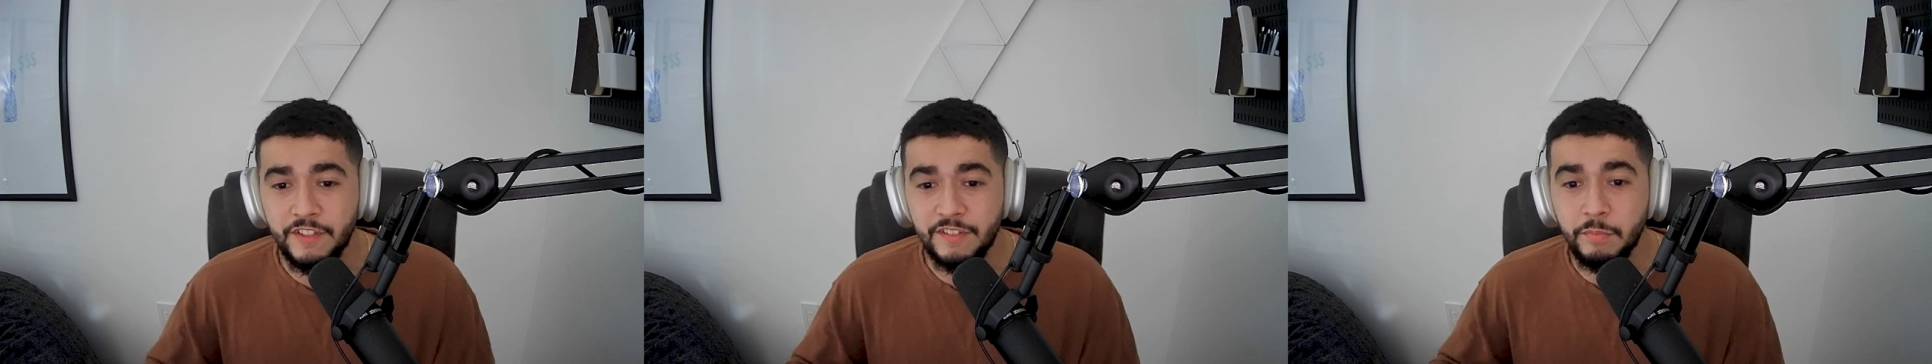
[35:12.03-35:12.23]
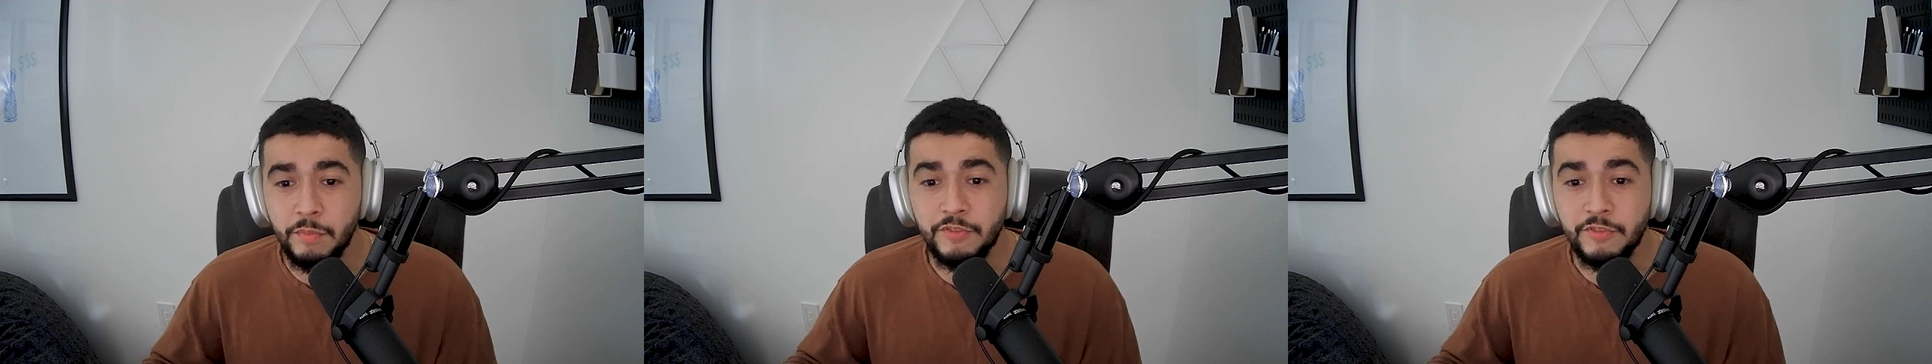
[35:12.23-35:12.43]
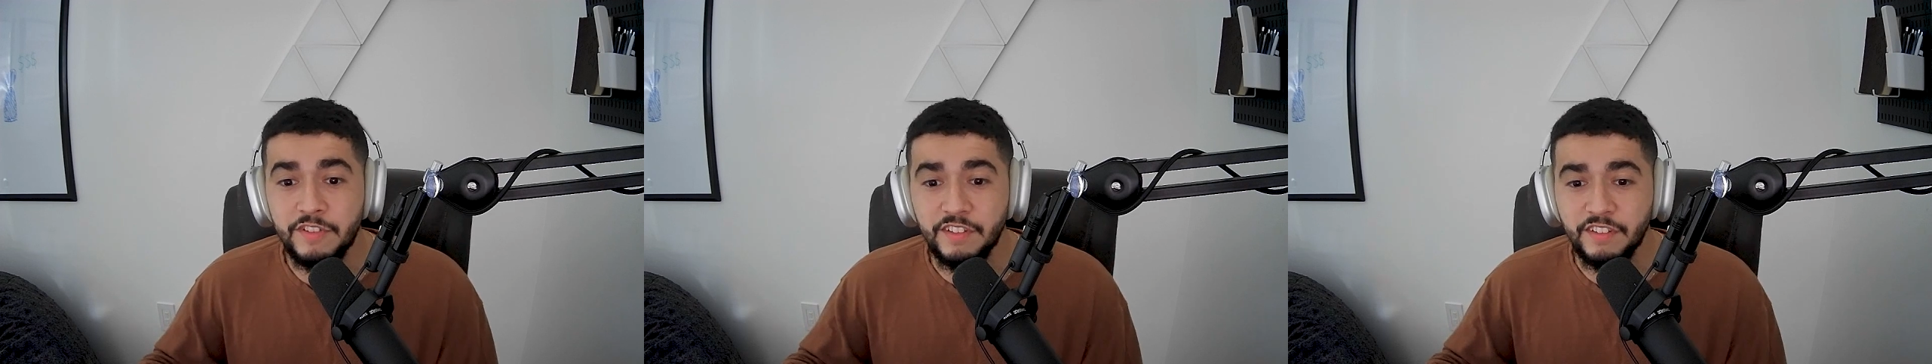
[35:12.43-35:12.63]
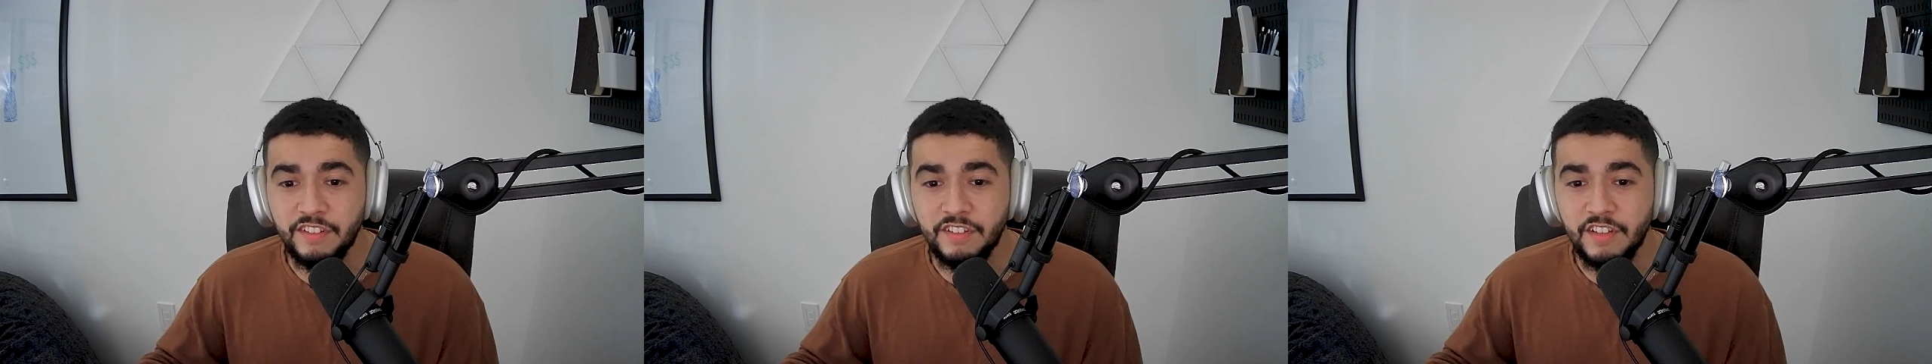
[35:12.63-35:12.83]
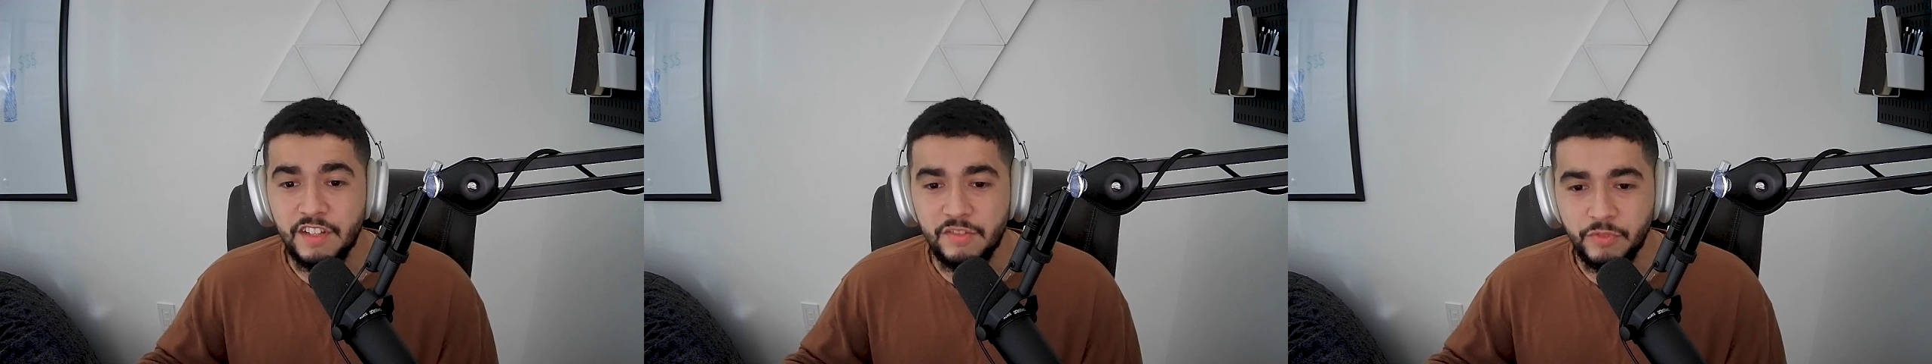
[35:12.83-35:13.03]
is most
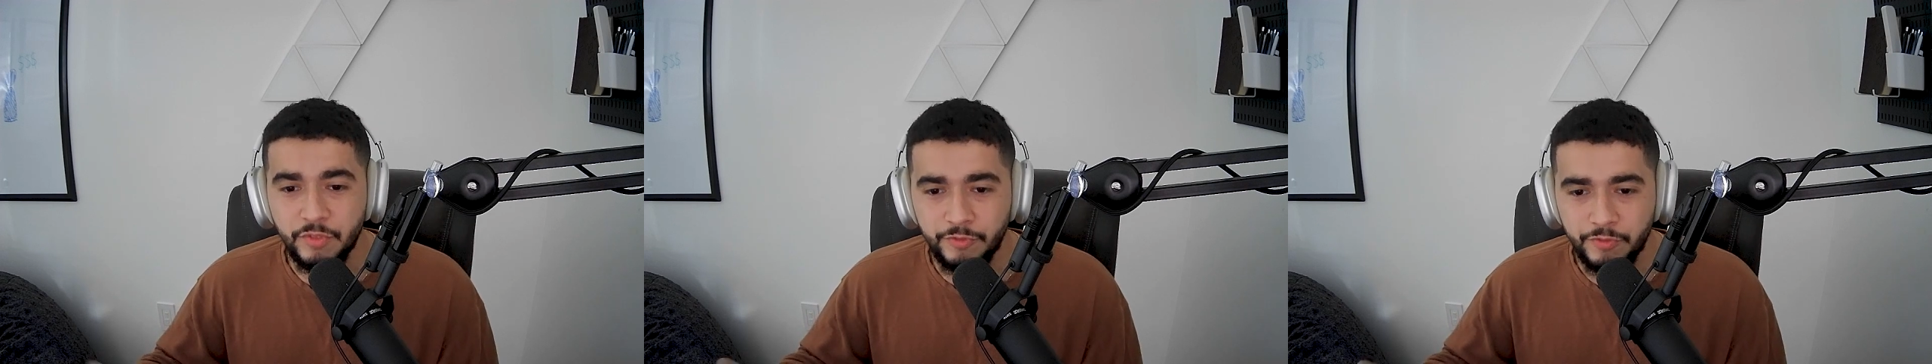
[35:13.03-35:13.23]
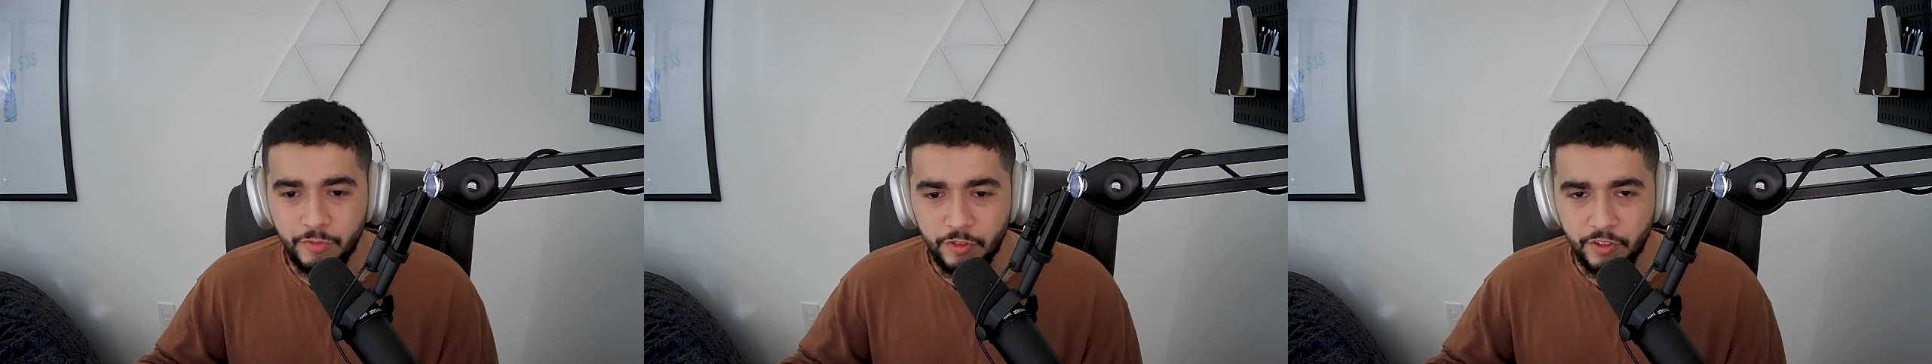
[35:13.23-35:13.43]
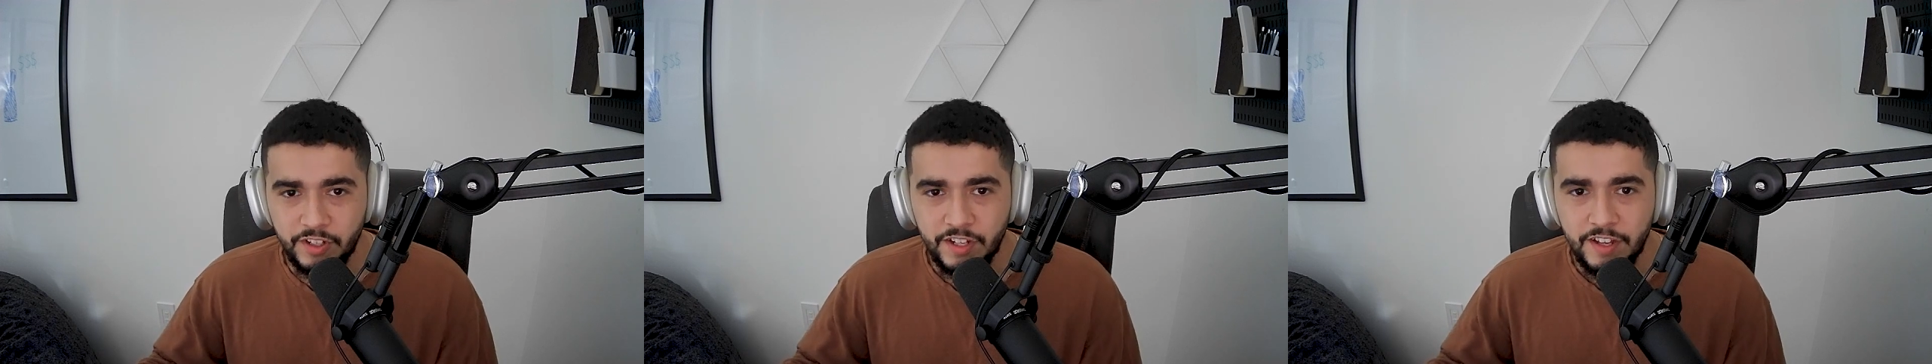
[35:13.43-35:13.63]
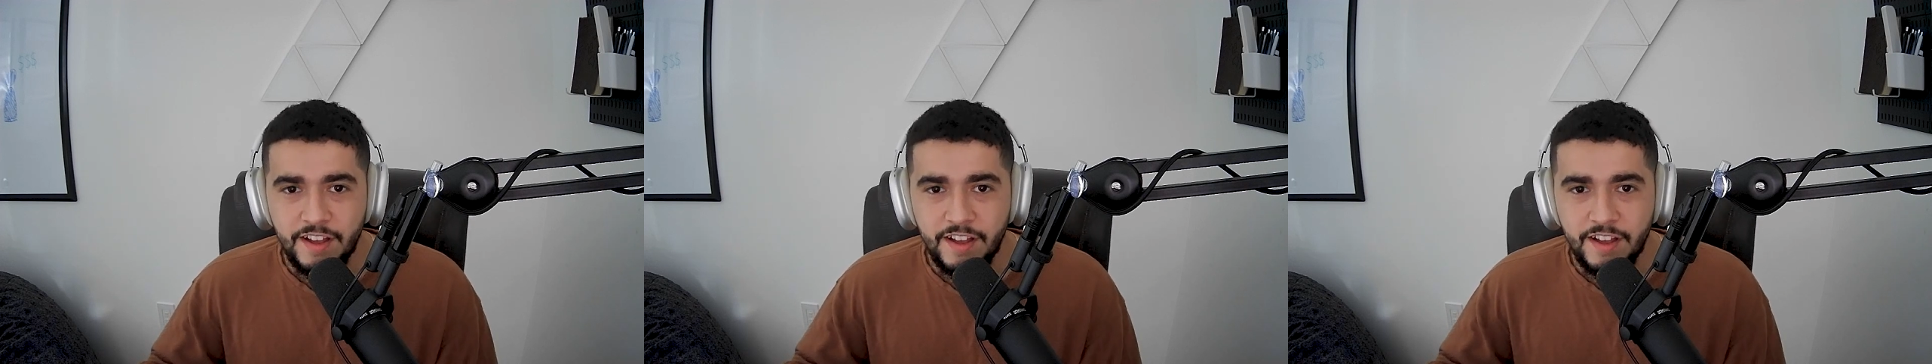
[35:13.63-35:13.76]
successful for.